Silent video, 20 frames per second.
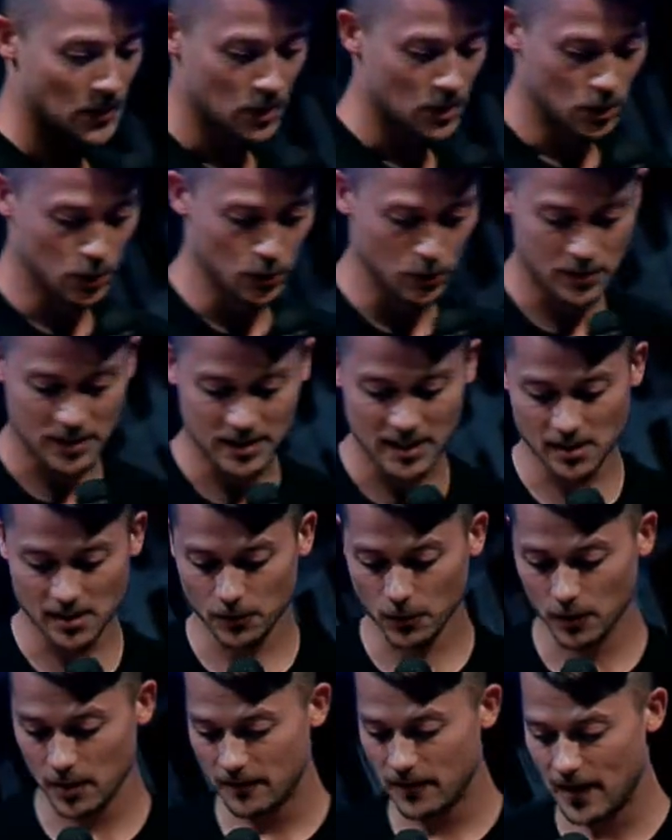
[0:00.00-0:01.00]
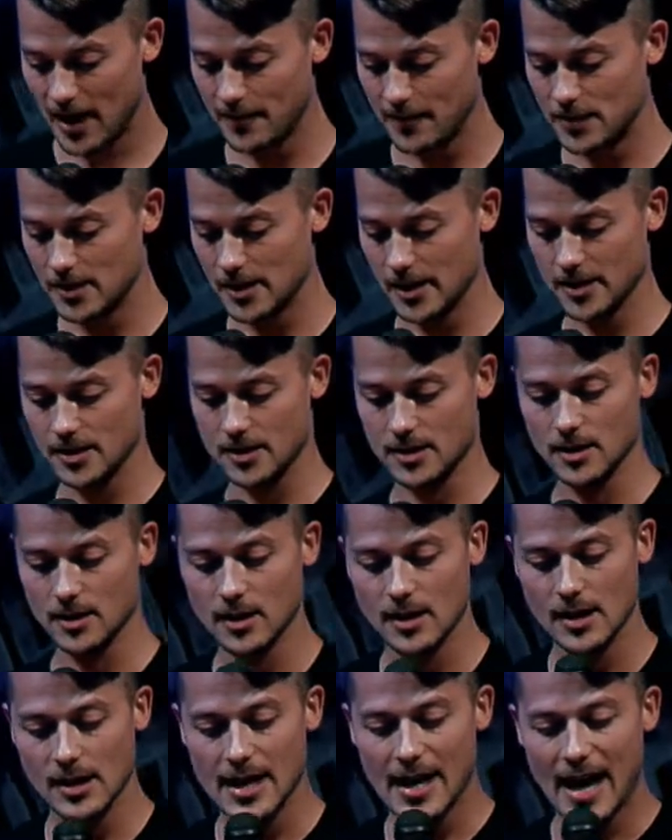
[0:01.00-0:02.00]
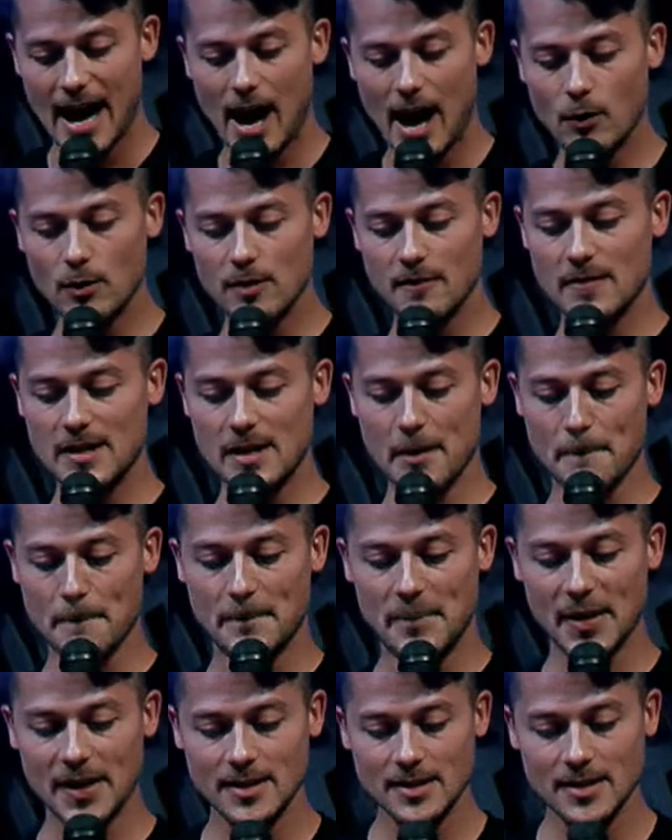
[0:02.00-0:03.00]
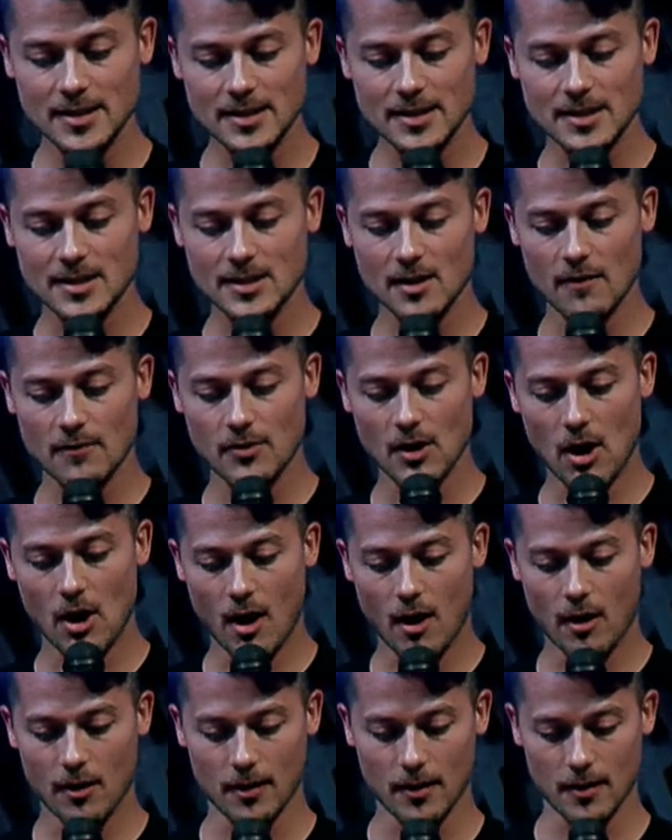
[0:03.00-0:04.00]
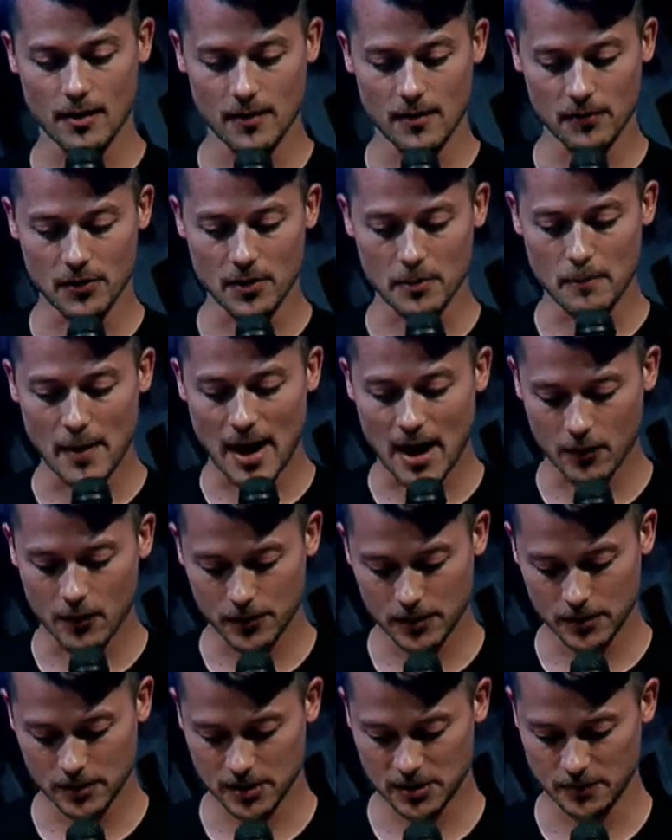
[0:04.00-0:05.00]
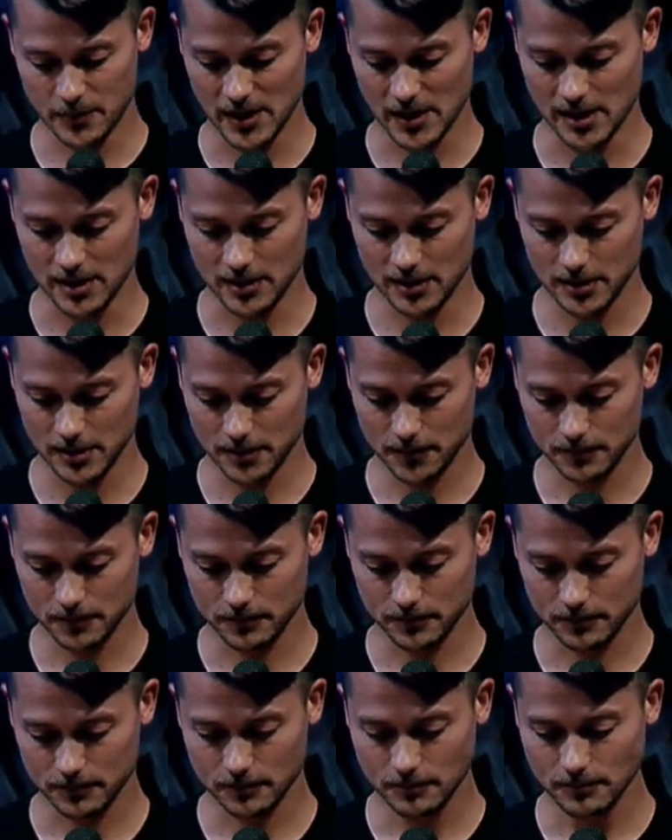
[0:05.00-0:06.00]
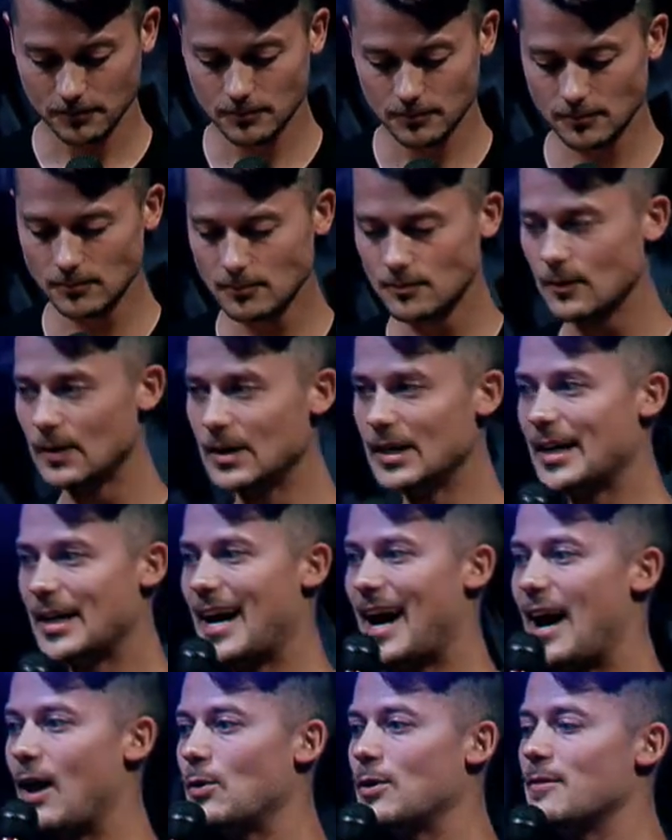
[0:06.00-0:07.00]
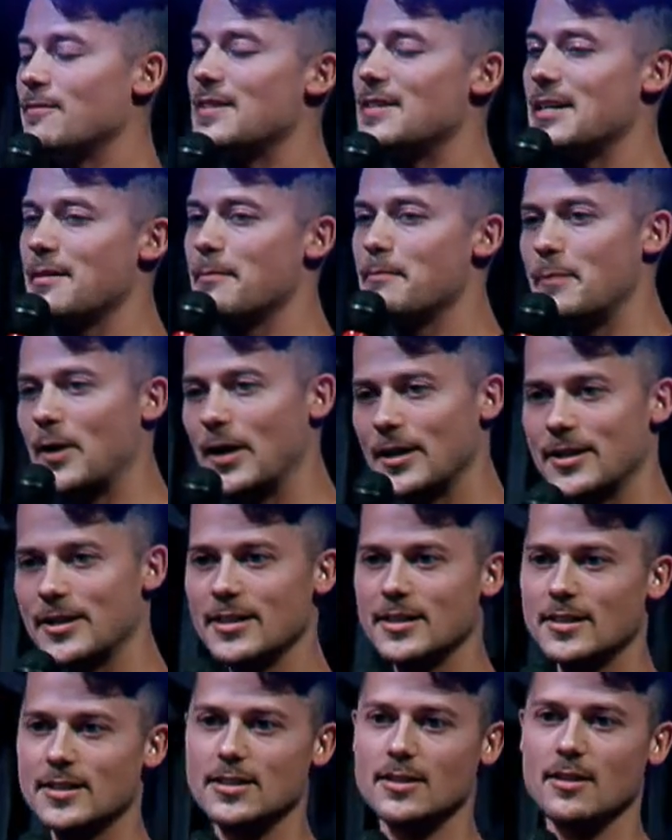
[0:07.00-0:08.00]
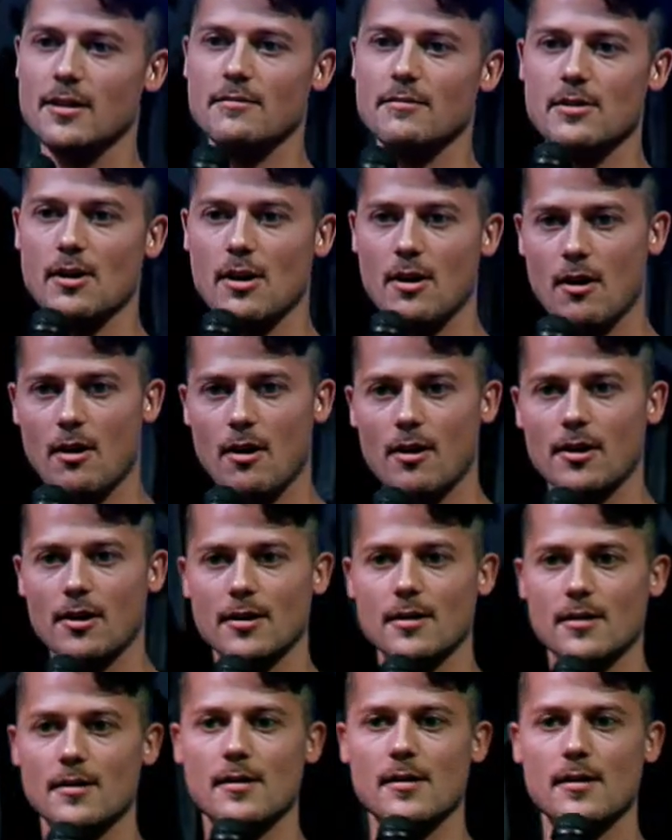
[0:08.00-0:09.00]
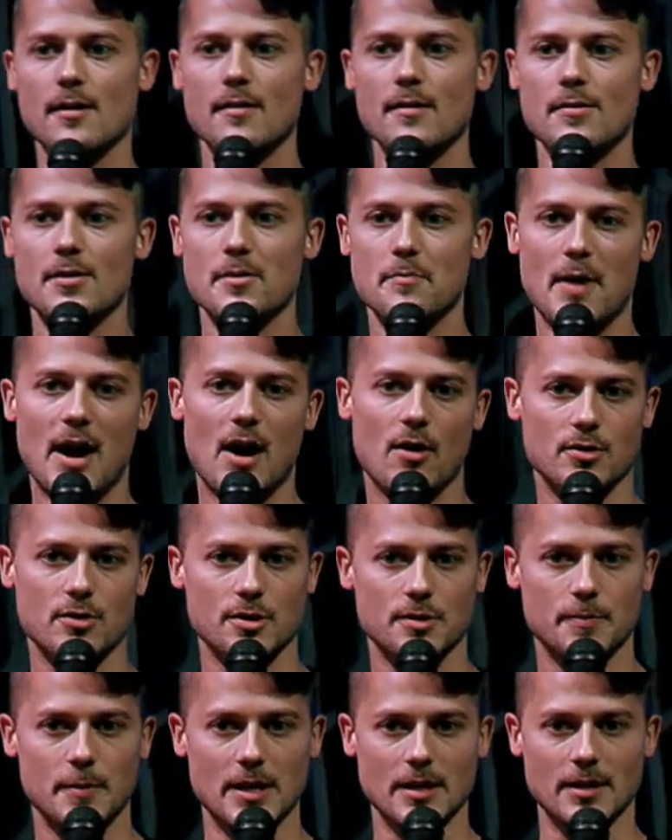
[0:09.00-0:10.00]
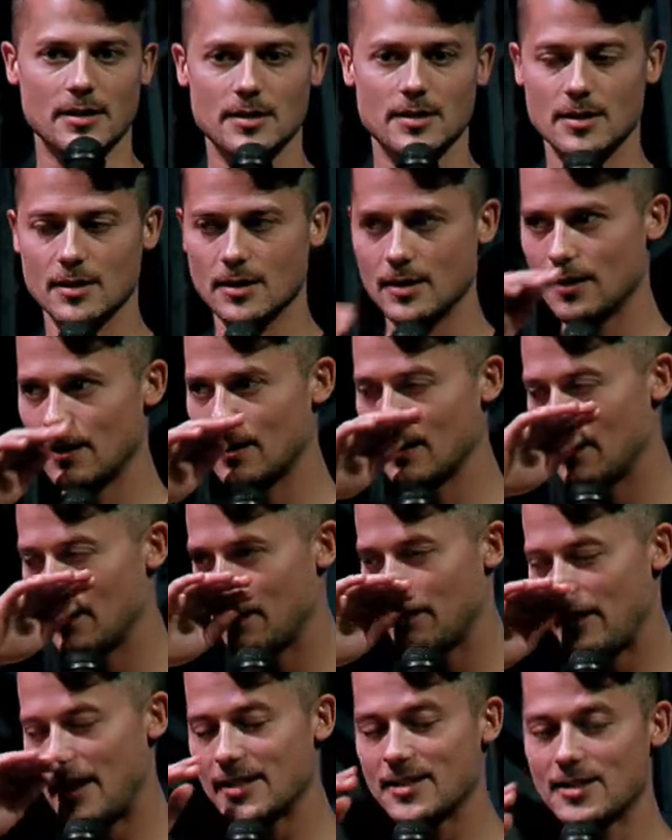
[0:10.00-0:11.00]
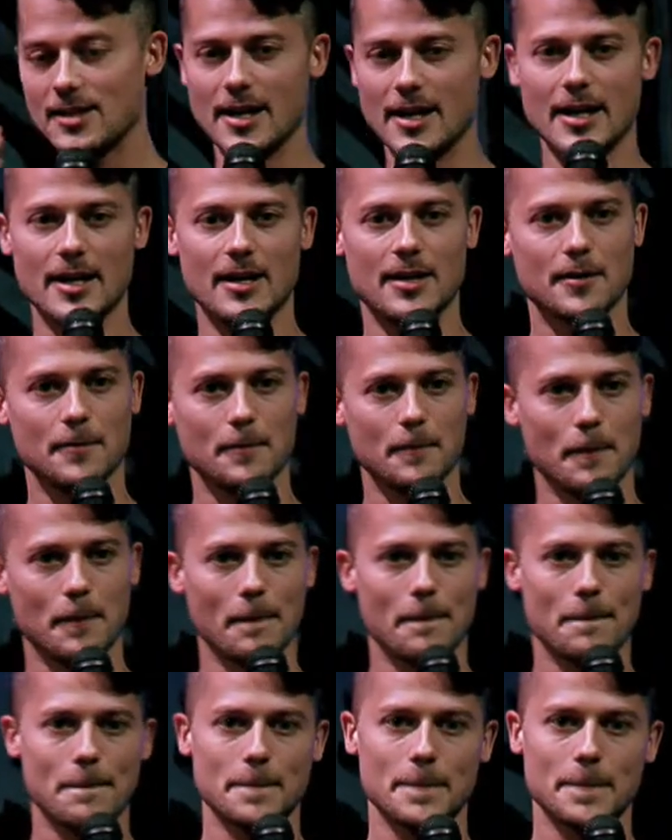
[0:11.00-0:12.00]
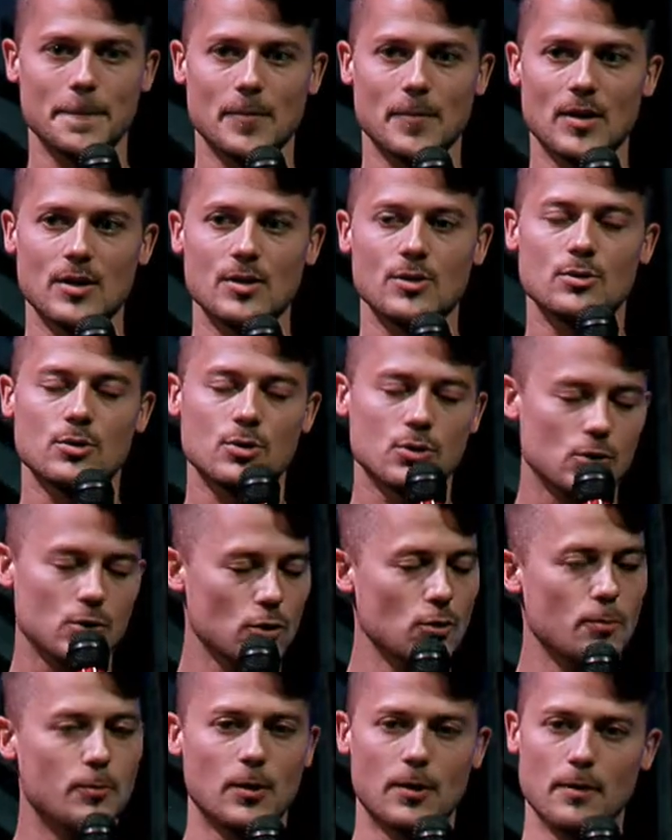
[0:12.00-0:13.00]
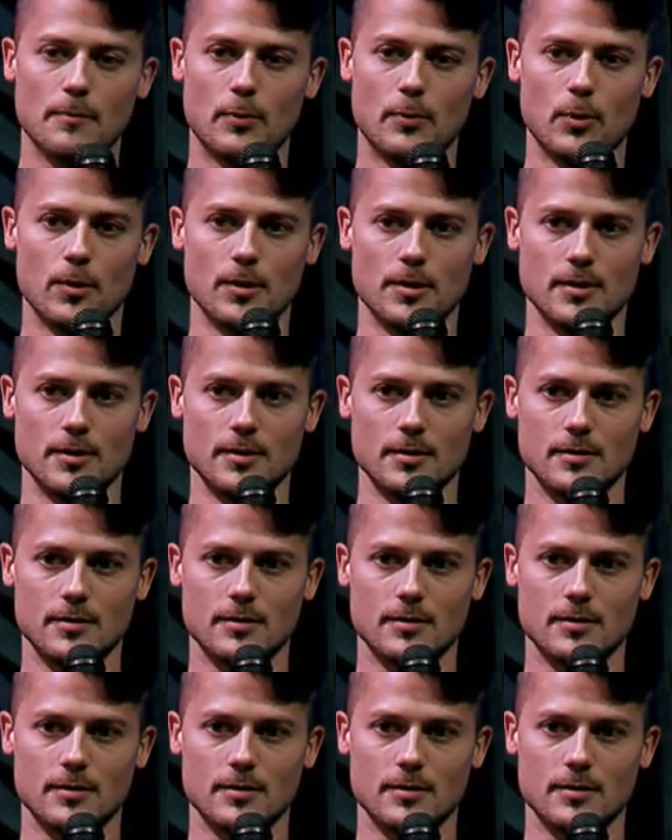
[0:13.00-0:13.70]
Luke 6:45 says, "Out of the abundance of the heart the mouth speaks." Out of the abundance of the heart the mouth speaks. That's like super important.